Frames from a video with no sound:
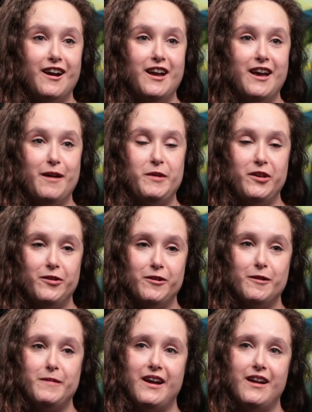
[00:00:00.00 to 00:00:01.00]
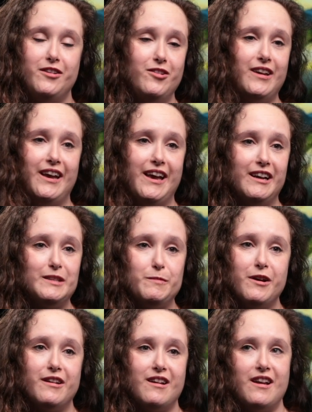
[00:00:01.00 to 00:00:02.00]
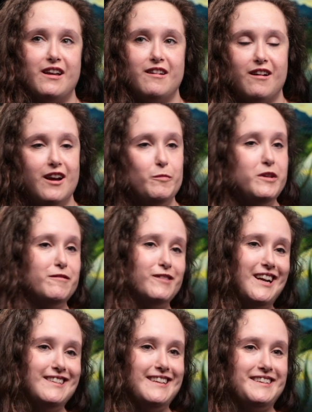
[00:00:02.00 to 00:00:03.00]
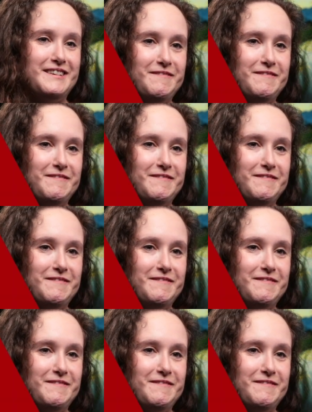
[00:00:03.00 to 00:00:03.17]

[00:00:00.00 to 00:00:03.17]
I am a Europe and UK expert and I'm with Flight Centre.